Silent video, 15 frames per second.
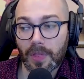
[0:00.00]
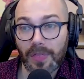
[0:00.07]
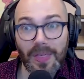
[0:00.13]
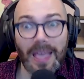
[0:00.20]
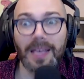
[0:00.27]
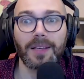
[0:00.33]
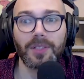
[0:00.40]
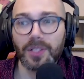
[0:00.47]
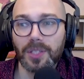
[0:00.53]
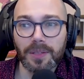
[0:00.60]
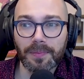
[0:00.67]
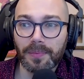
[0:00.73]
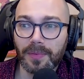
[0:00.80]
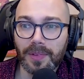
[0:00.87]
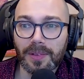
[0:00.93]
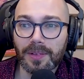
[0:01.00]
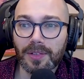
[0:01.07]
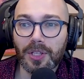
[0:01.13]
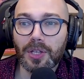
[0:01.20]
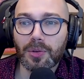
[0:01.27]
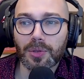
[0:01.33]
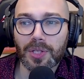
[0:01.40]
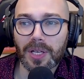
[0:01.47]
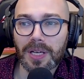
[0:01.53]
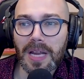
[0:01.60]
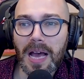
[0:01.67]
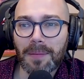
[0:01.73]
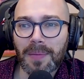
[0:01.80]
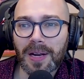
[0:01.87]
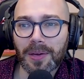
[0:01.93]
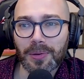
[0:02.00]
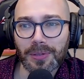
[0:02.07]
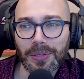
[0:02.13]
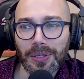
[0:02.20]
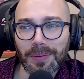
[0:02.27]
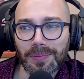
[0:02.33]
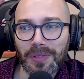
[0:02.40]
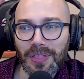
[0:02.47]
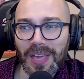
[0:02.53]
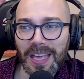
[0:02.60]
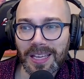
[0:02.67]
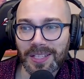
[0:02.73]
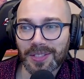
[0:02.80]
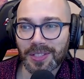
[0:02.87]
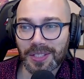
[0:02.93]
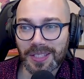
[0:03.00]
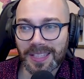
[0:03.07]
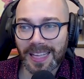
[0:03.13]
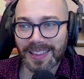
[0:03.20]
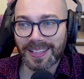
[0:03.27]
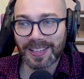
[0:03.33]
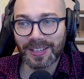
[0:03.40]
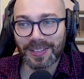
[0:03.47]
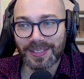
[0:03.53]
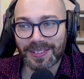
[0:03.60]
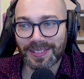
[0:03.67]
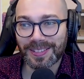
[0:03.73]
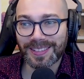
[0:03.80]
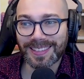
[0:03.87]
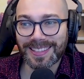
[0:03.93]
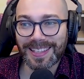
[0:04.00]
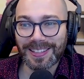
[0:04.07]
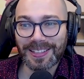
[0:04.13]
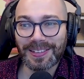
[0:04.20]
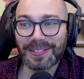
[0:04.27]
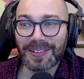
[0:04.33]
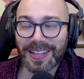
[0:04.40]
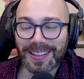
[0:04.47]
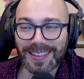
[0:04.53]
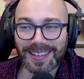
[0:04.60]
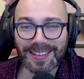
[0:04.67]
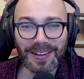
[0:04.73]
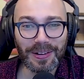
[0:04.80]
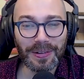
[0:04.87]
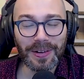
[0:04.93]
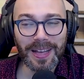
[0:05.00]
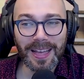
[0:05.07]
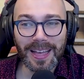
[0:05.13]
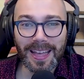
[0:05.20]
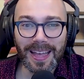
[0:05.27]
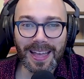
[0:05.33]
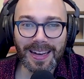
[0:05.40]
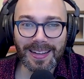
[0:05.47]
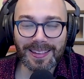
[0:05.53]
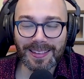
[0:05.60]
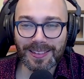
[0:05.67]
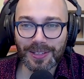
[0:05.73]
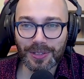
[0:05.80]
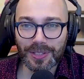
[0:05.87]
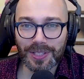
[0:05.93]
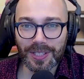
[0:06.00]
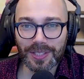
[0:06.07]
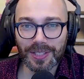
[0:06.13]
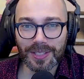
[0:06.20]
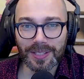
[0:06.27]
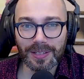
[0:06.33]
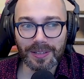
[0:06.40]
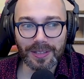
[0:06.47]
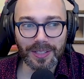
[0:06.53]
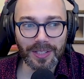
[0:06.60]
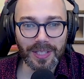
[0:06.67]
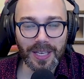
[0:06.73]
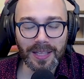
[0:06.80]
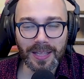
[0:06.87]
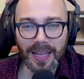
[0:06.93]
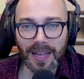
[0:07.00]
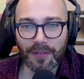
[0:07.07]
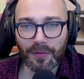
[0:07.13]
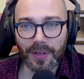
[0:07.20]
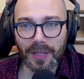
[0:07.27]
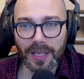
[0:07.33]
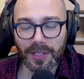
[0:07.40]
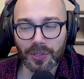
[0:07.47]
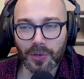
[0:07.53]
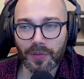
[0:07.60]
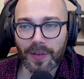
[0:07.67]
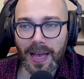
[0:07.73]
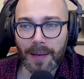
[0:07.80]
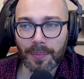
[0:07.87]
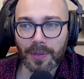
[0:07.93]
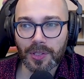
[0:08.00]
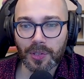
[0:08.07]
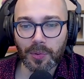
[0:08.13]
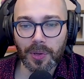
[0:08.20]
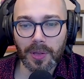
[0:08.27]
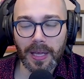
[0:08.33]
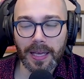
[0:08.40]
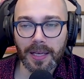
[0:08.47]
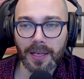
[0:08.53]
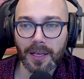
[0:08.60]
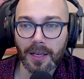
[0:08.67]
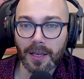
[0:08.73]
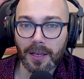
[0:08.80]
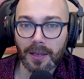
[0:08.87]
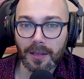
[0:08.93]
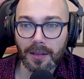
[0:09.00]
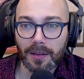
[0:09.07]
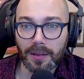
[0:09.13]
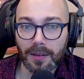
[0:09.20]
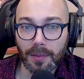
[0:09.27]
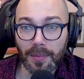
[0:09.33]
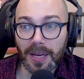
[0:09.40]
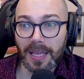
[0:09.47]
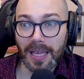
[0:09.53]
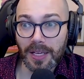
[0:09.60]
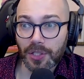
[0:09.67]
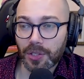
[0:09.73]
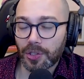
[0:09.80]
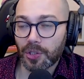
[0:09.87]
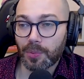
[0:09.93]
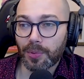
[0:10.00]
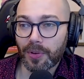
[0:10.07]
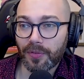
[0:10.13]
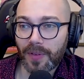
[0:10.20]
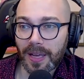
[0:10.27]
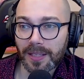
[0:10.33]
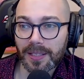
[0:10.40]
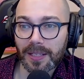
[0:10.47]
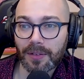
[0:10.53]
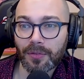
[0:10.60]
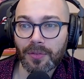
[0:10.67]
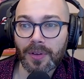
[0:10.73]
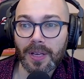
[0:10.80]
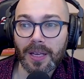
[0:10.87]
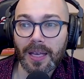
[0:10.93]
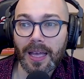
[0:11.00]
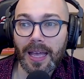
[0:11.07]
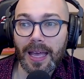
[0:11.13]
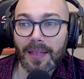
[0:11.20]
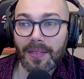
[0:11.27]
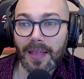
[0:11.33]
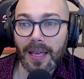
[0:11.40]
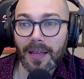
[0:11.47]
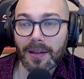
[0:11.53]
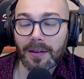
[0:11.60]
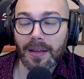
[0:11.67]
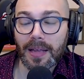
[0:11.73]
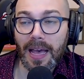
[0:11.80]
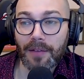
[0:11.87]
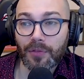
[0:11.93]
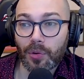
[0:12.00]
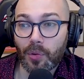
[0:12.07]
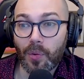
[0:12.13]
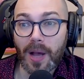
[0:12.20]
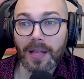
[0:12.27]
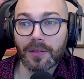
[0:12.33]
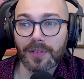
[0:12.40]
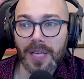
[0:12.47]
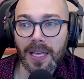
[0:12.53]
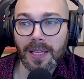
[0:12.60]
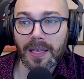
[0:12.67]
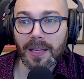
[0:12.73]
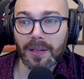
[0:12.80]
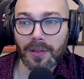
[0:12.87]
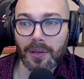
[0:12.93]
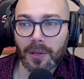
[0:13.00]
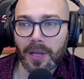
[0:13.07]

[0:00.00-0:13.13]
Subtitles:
things, to use a non-medical term, things that they're dealing with, and there's this thing that I feel like sort of happens where like the medication is super effective, and then after a while of taking it, they're